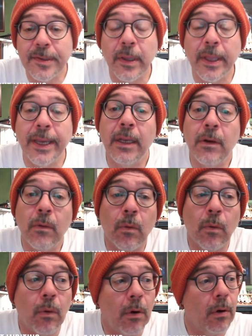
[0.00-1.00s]
Lane,
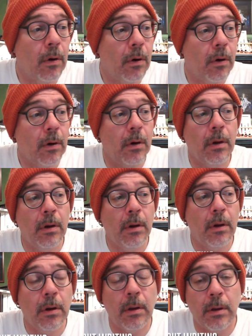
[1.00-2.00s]
or
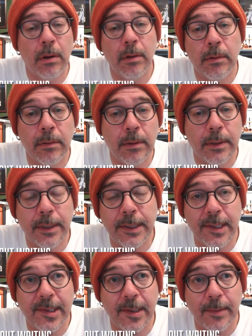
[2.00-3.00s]
uh, did
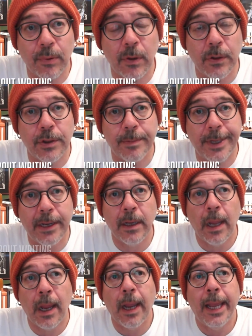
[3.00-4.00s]
D C approach me?
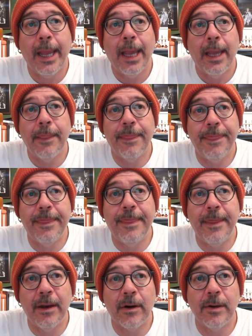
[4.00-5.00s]

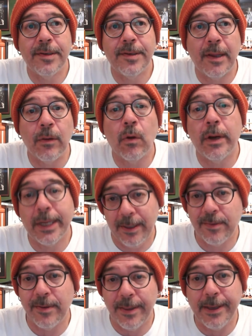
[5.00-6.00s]
There is a long
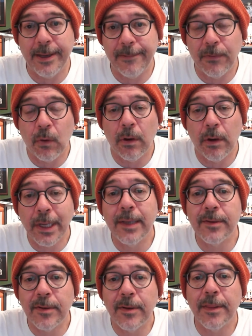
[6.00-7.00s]
answer to that. The long
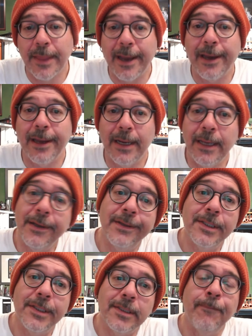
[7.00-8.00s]
answer to that
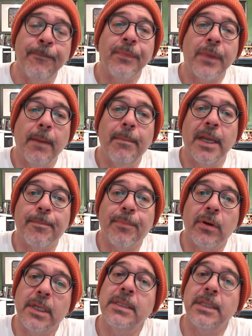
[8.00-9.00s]
is Mike
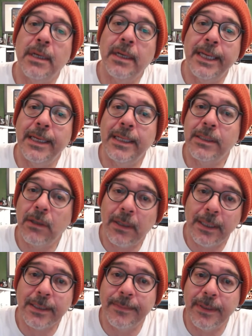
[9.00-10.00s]
Perkins and I had
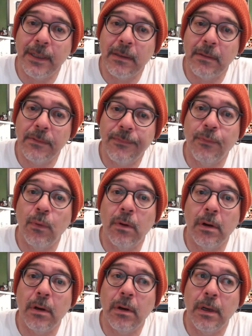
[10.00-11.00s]
talked about
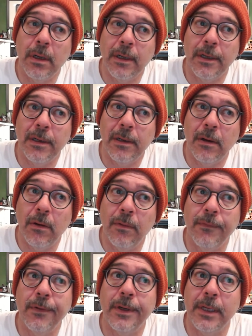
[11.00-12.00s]
for uh,
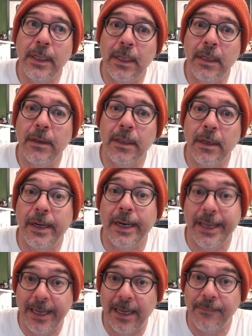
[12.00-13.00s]
over a year, year and
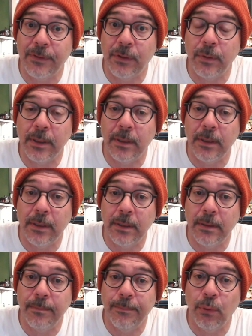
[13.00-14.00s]
a half, doing
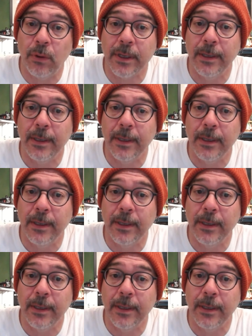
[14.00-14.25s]
a book